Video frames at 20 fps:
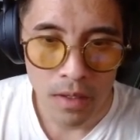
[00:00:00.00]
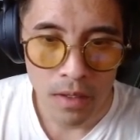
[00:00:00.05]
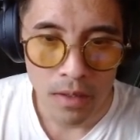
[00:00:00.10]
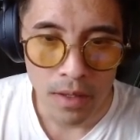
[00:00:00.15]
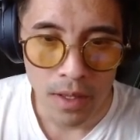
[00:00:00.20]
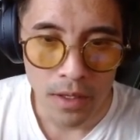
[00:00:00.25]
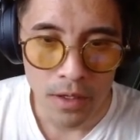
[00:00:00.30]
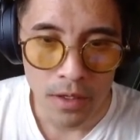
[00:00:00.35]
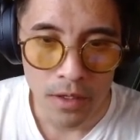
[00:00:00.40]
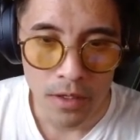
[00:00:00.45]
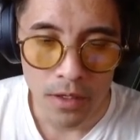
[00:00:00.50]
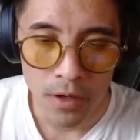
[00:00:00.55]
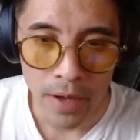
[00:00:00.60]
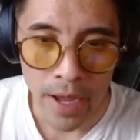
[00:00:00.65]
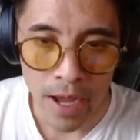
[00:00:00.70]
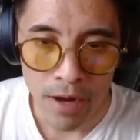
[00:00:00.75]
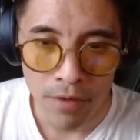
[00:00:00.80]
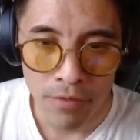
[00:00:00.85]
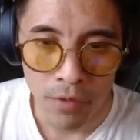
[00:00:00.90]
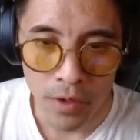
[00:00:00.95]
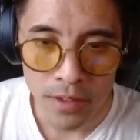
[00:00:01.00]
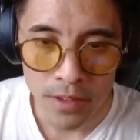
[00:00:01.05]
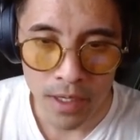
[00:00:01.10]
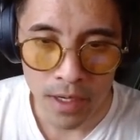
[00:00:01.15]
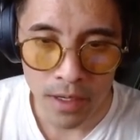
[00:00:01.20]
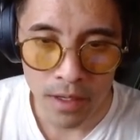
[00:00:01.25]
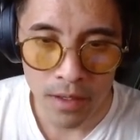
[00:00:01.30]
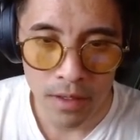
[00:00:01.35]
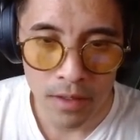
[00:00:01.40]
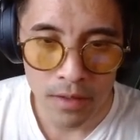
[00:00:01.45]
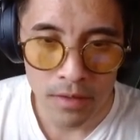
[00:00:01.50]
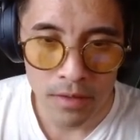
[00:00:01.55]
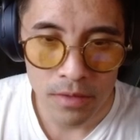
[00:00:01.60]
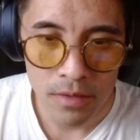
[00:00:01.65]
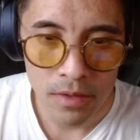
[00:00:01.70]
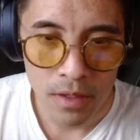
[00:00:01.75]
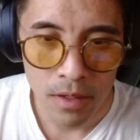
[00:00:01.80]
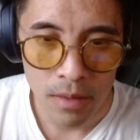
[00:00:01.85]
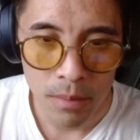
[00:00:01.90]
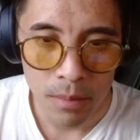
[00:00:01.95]
add 4
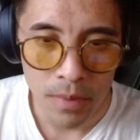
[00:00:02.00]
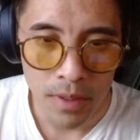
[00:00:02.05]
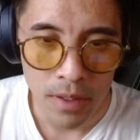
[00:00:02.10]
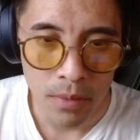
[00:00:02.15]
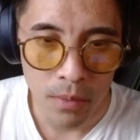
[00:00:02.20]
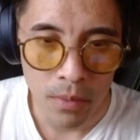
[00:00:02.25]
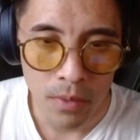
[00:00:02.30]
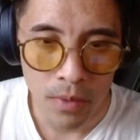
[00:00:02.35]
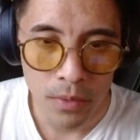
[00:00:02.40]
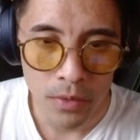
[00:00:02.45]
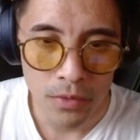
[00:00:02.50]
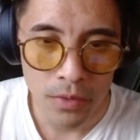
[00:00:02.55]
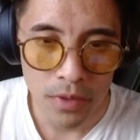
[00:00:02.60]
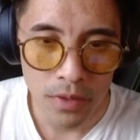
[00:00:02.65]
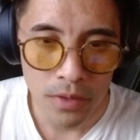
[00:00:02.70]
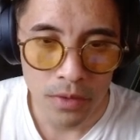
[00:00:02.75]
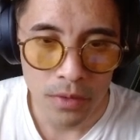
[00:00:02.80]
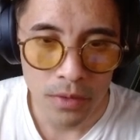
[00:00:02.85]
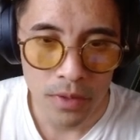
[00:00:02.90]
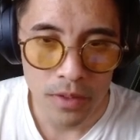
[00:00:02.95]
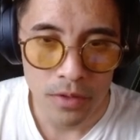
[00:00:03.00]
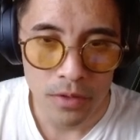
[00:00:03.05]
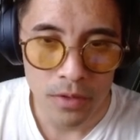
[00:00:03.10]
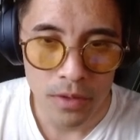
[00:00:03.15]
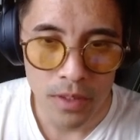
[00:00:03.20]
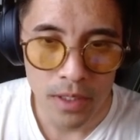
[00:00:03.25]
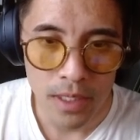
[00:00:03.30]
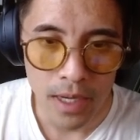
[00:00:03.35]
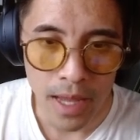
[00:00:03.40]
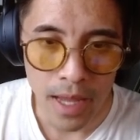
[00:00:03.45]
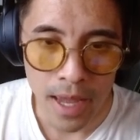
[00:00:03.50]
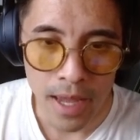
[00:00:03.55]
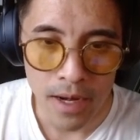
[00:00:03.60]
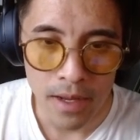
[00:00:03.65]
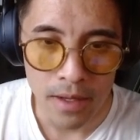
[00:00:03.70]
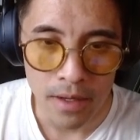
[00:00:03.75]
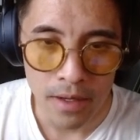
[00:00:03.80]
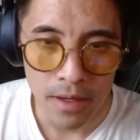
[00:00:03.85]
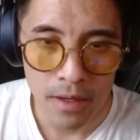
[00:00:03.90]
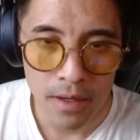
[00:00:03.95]
seconds, but what was really cool is you can
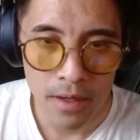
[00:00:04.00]
edit.